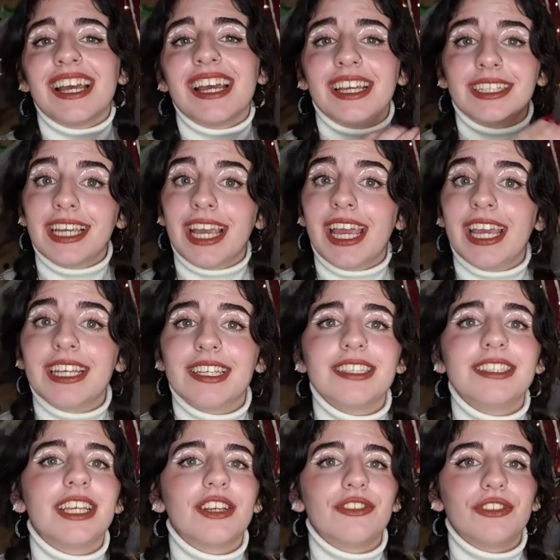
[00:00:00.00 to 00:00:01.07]
Again,
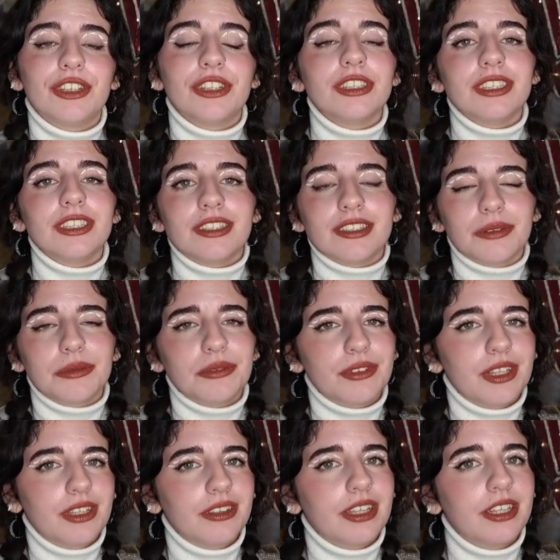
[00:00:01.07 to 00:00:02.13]
definitely
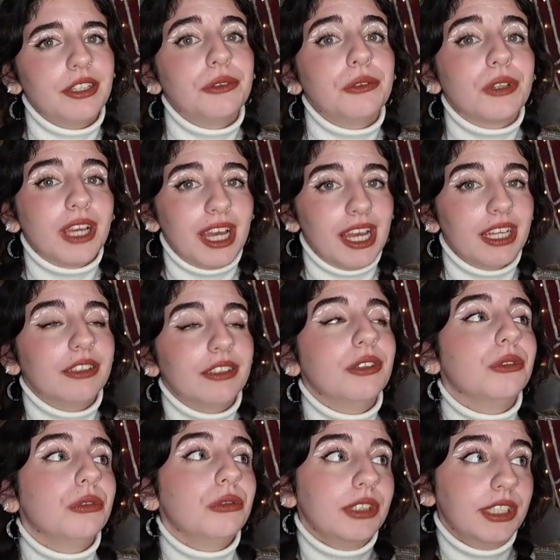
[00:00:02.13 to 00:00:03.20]
something that you can
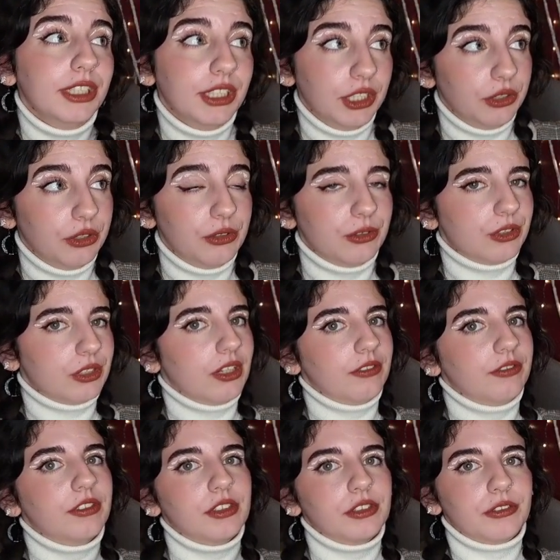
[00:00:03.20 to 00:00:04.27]
reuse
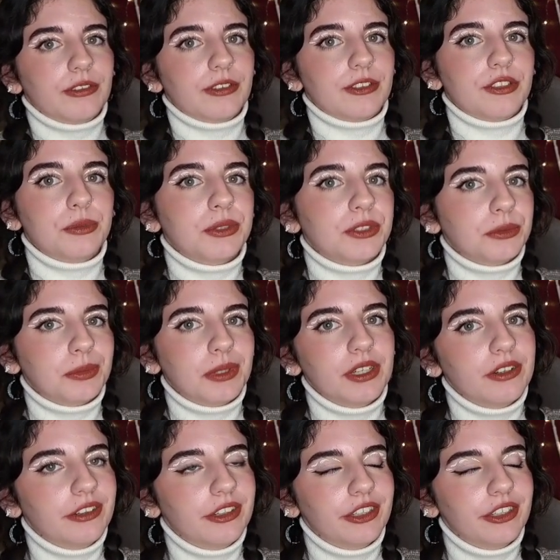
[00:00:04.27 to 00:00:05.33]
after the Christmas
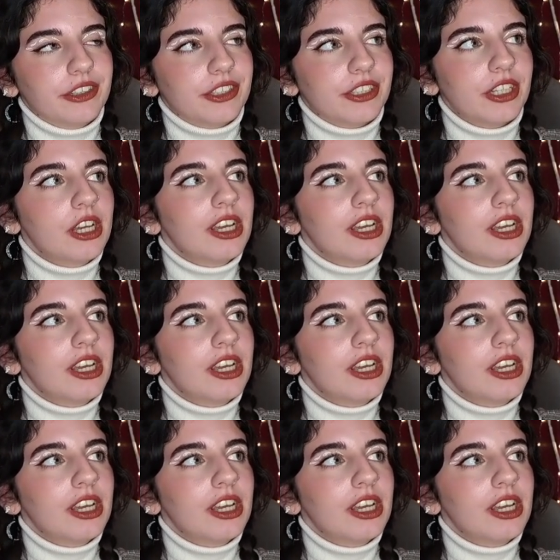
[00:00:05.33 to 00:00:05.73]
period,